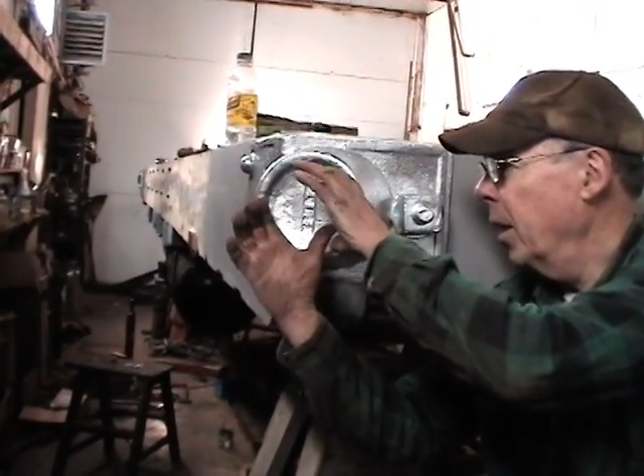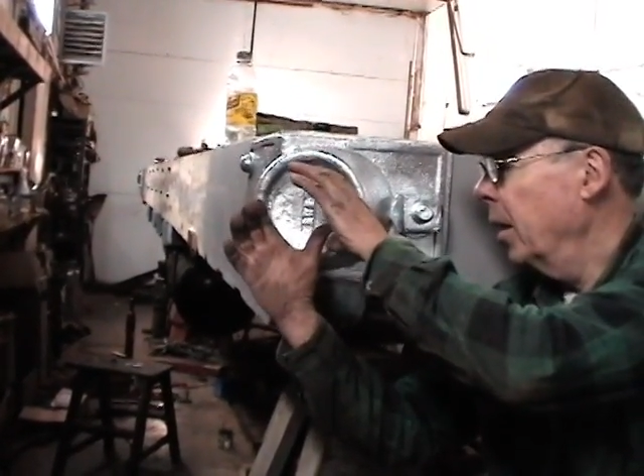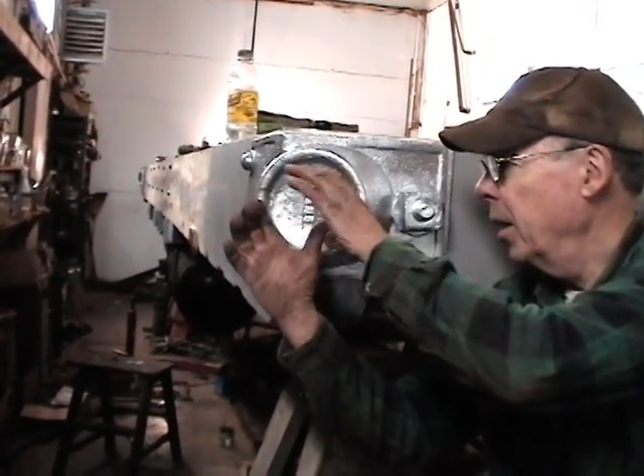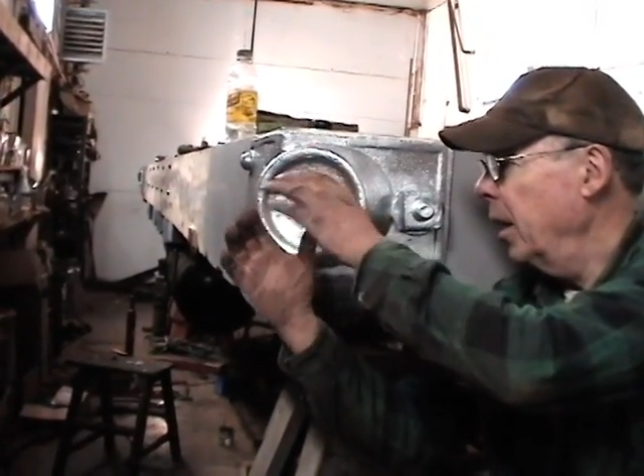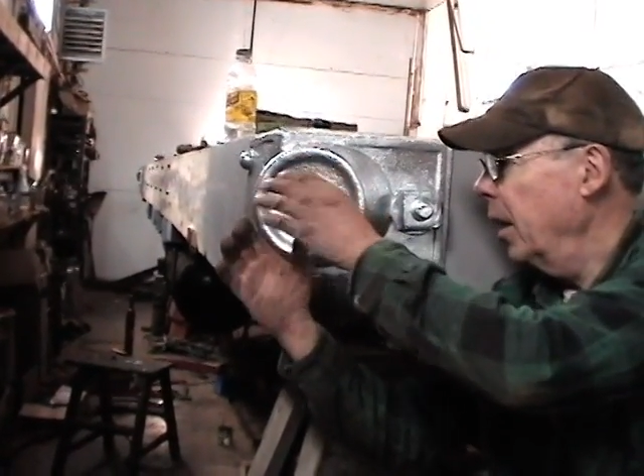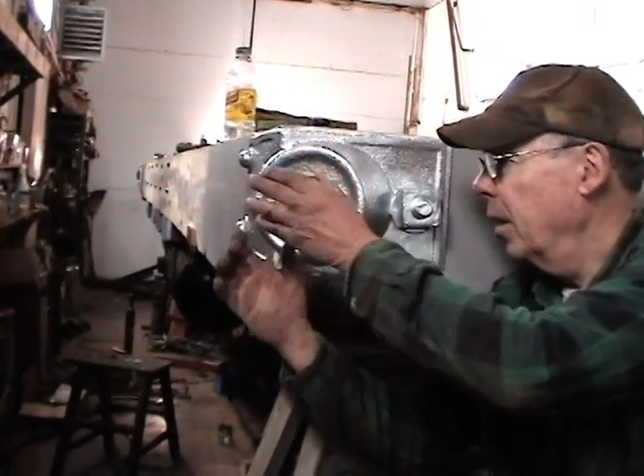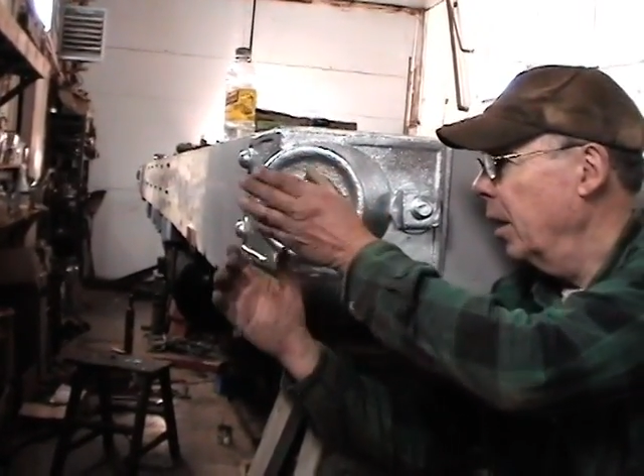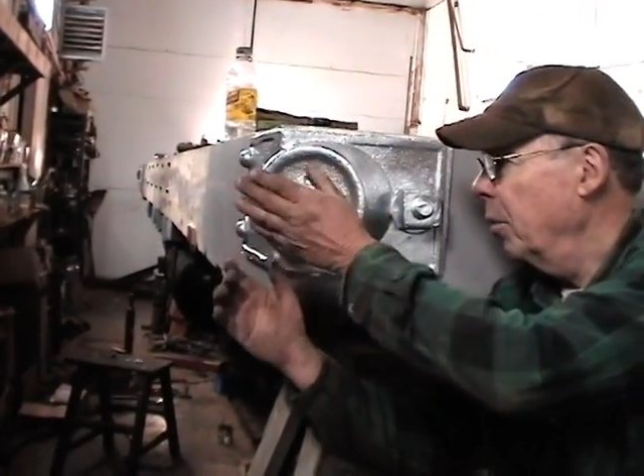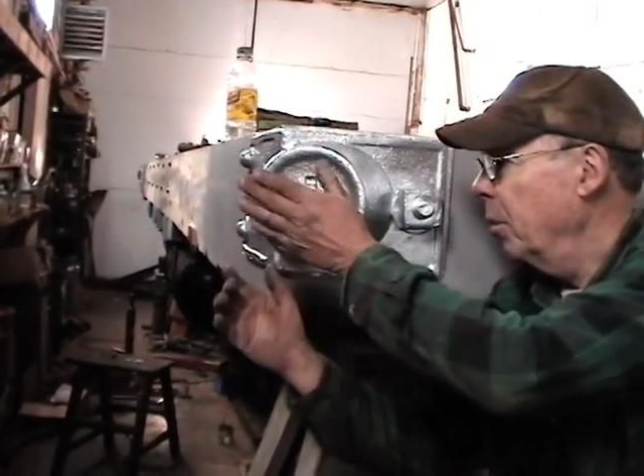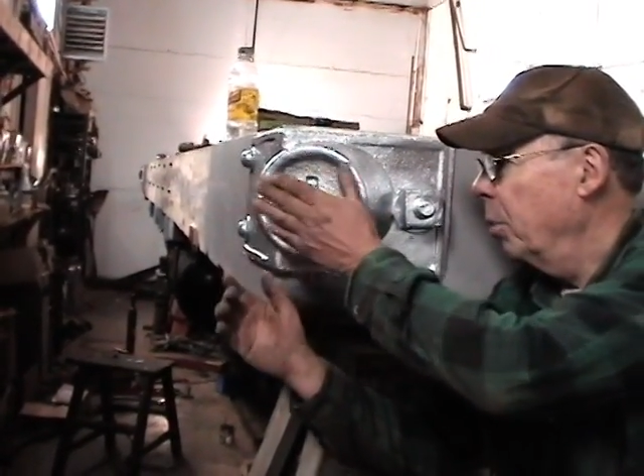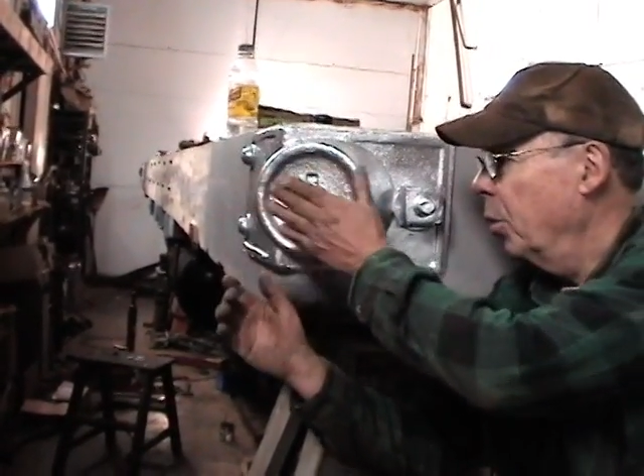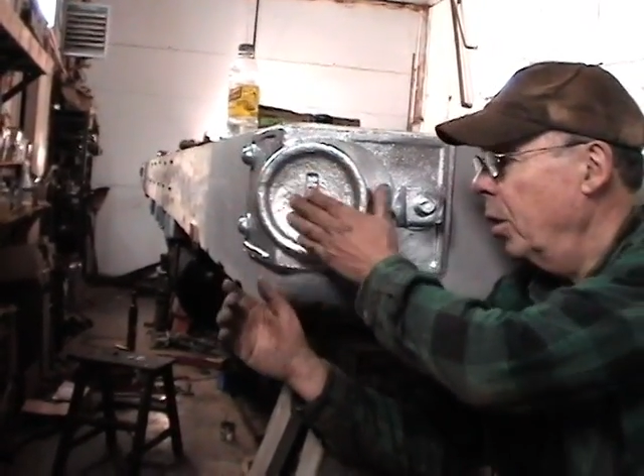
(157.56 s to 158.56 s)
on the end. They
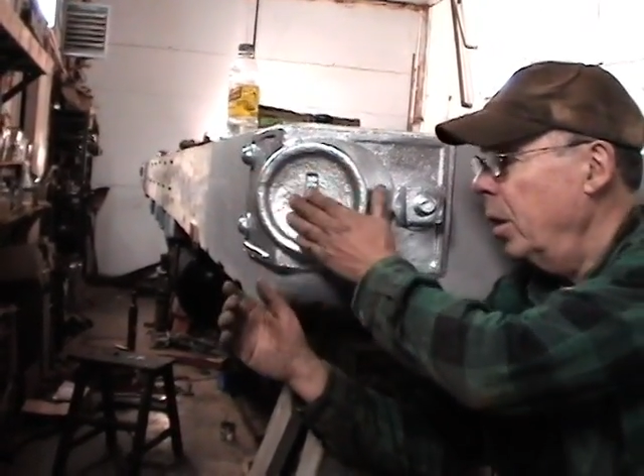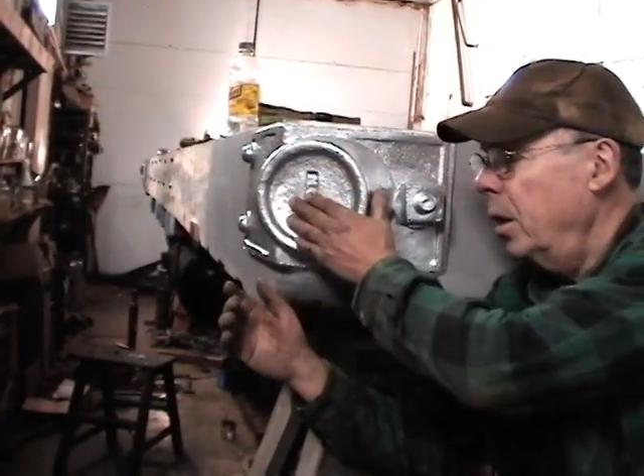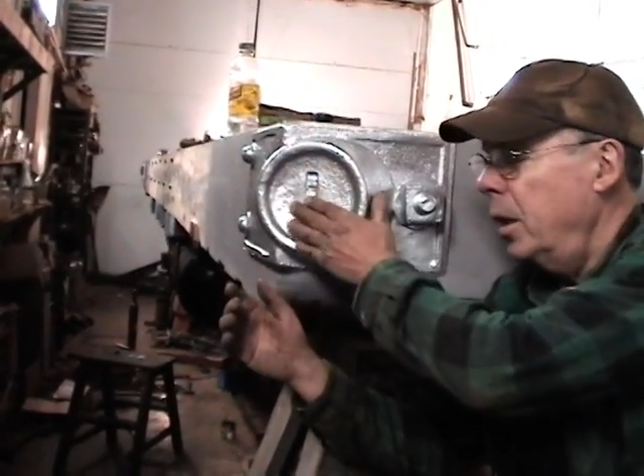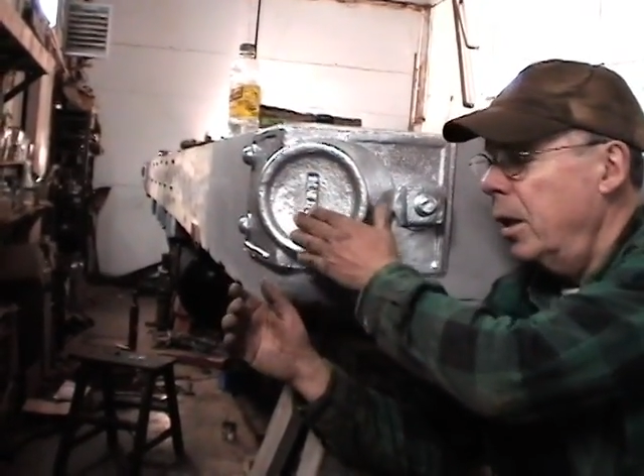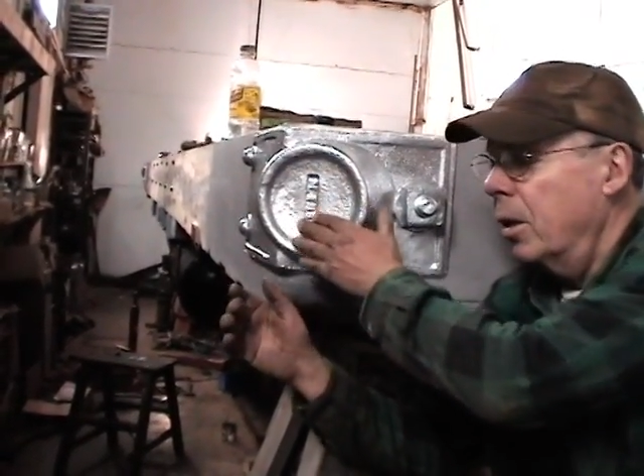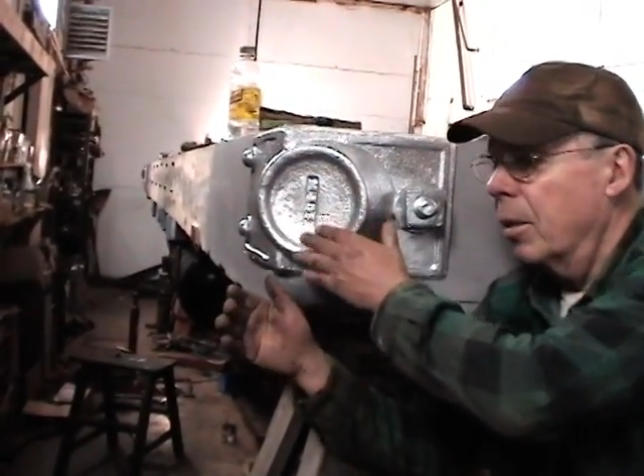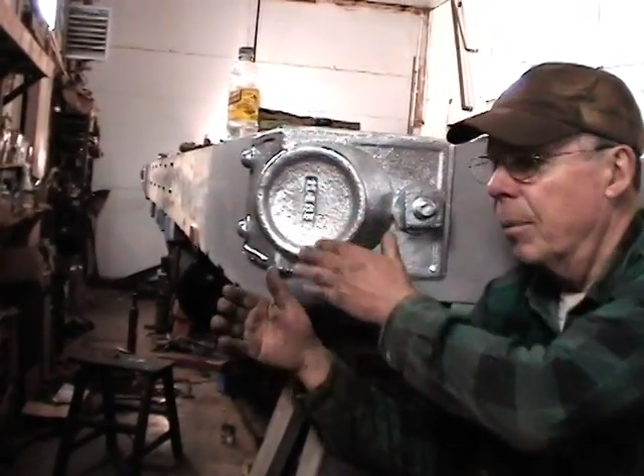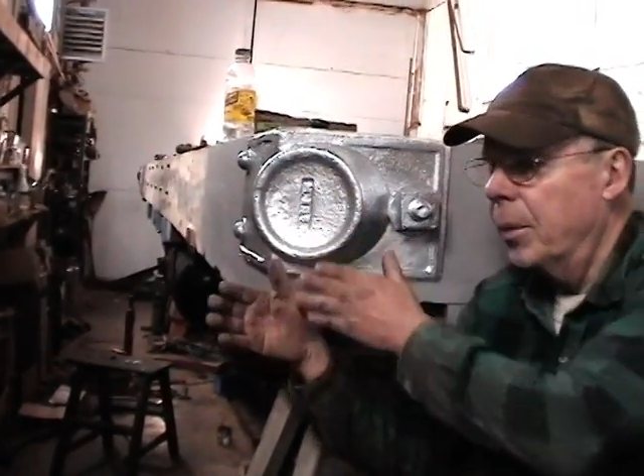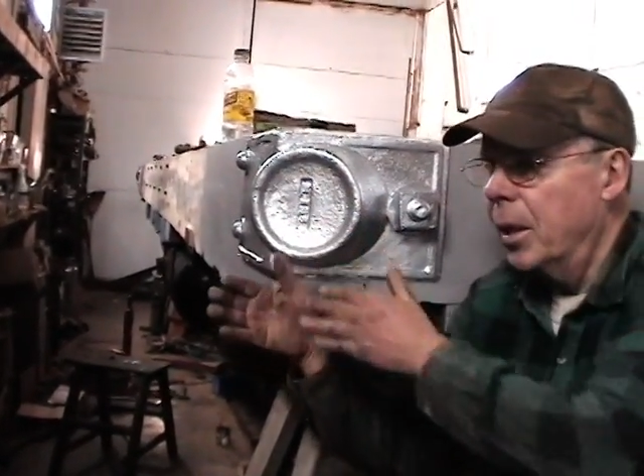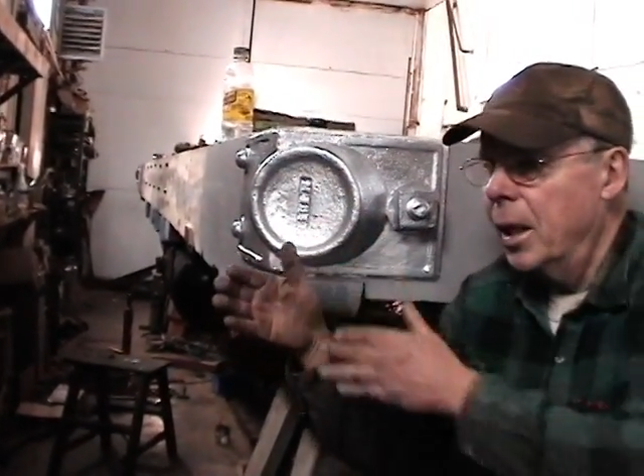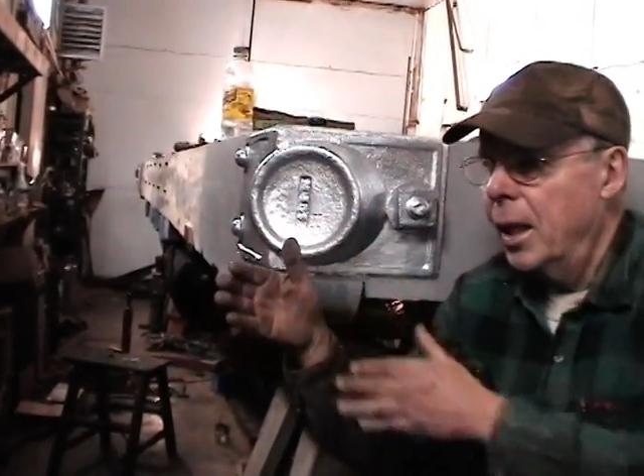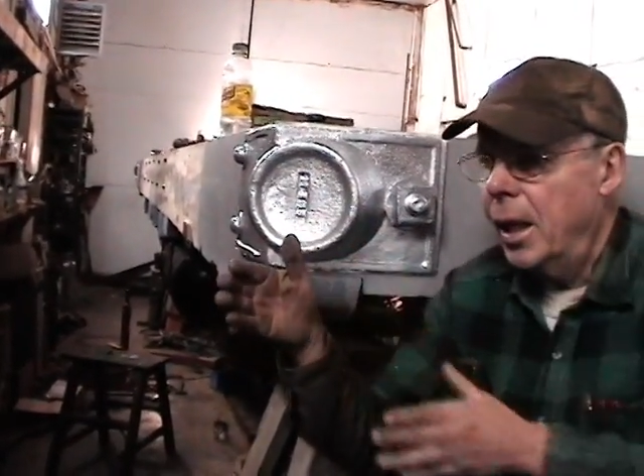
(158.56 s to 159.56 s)
would put it in here,
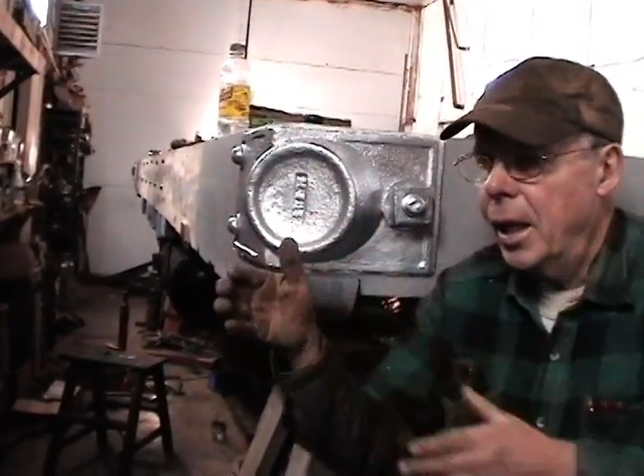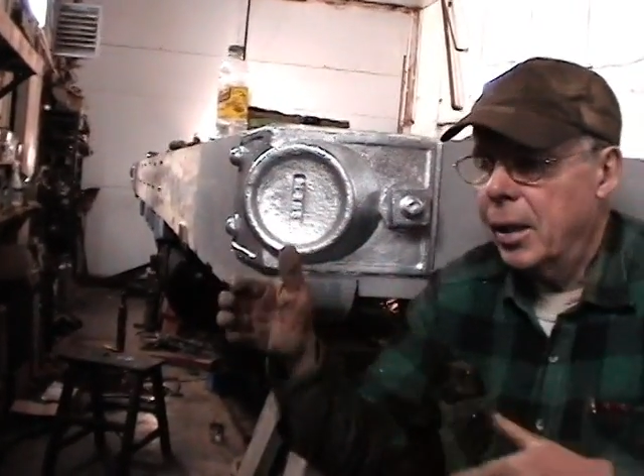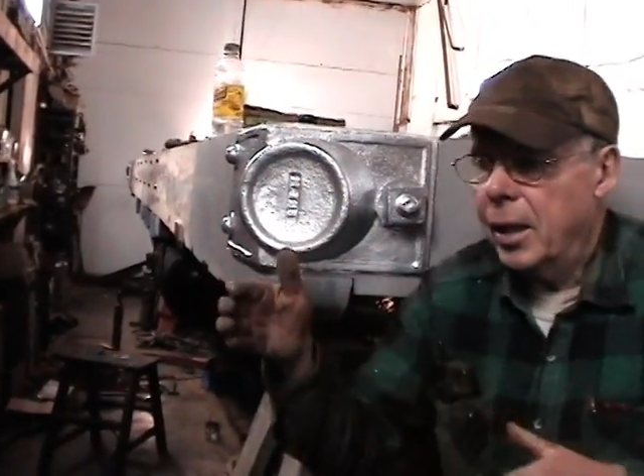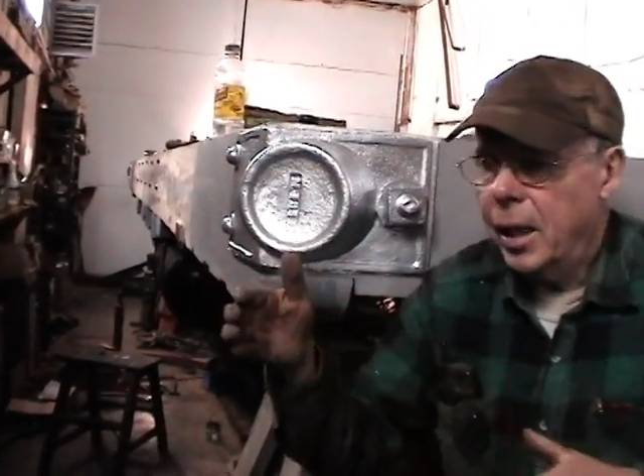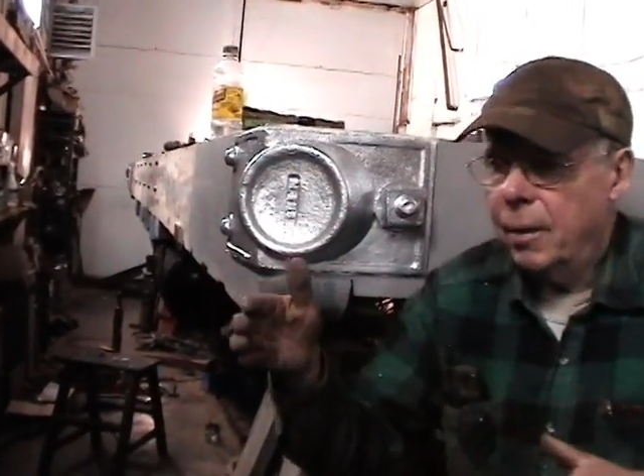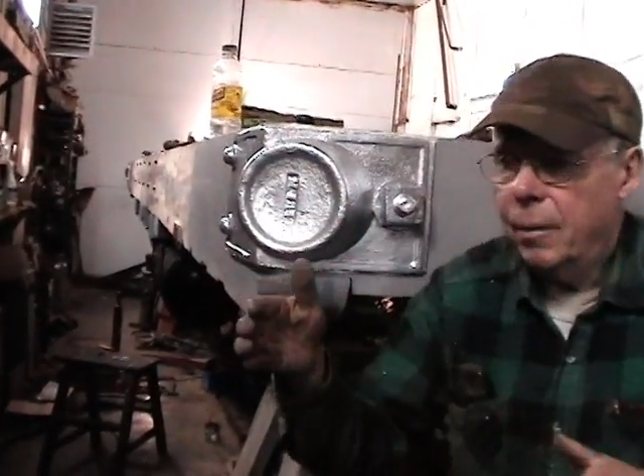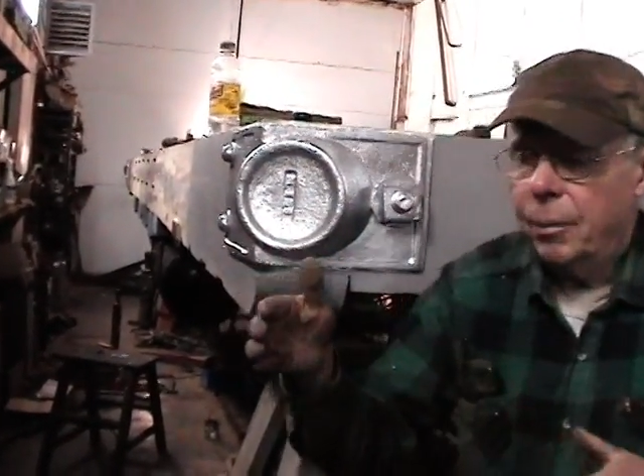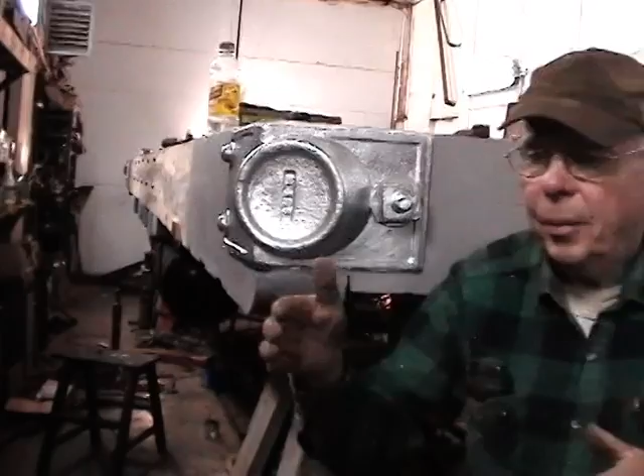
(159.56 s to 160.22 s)
and then